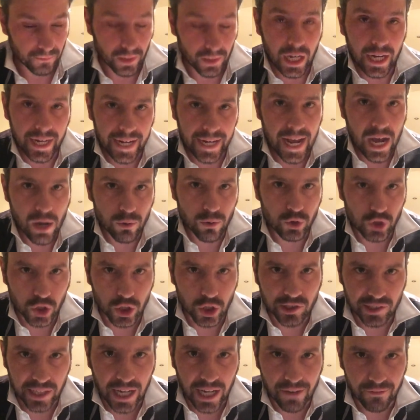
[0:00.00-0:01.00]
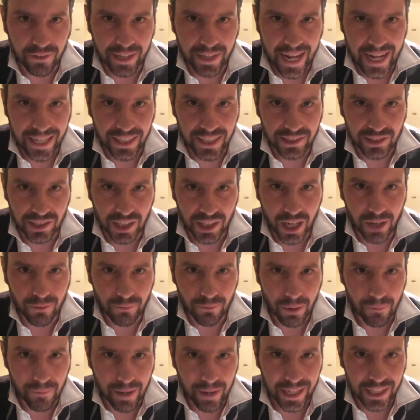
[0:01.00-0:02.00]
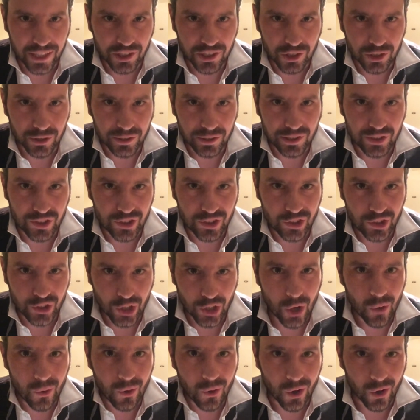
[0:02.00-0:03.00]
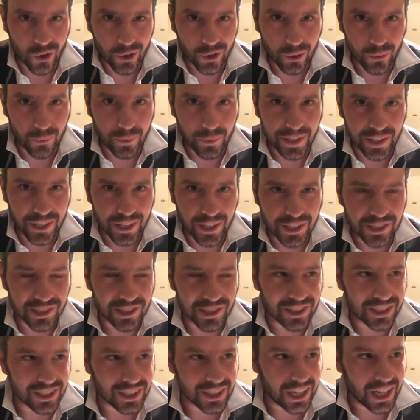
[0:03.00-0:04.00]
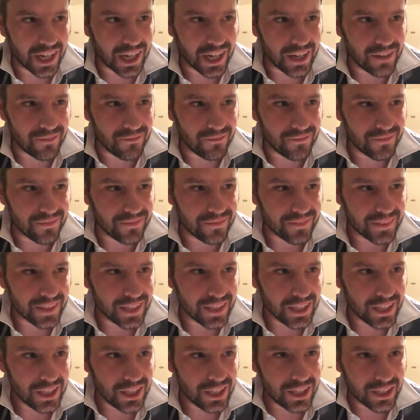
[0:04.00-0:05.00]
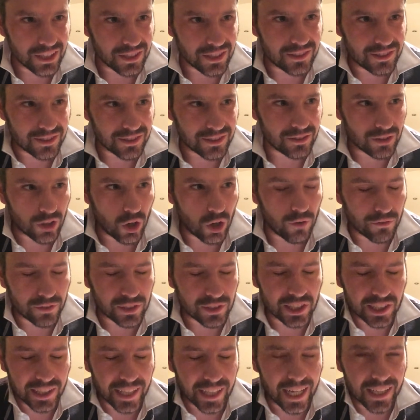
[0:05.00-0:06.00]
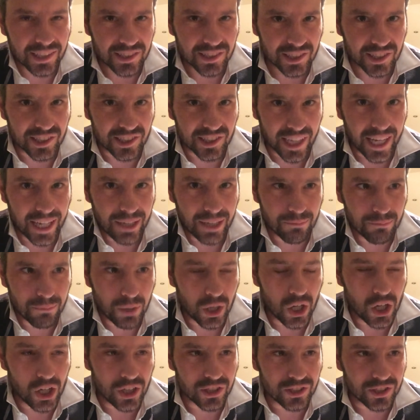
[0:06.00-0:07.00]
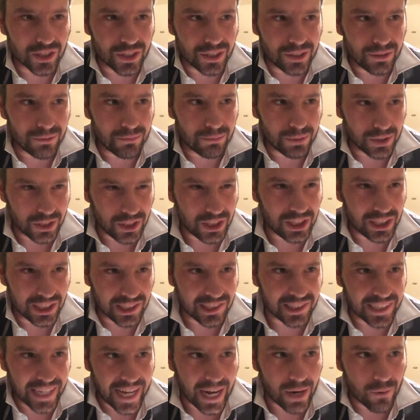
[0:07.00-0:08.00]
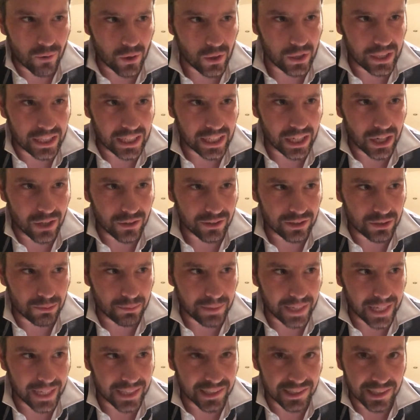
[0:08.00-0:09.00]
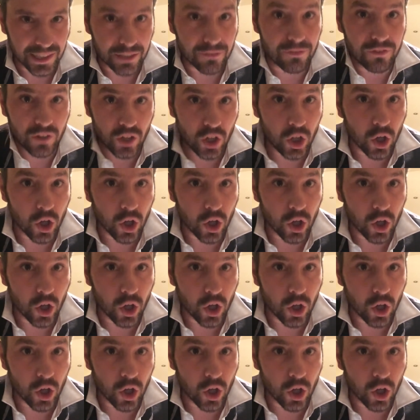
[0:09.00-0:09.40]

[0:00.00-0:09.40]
I now just have an editor. My manager is no longer with us. Is obviously that's the same person, but she's now only going to be editing for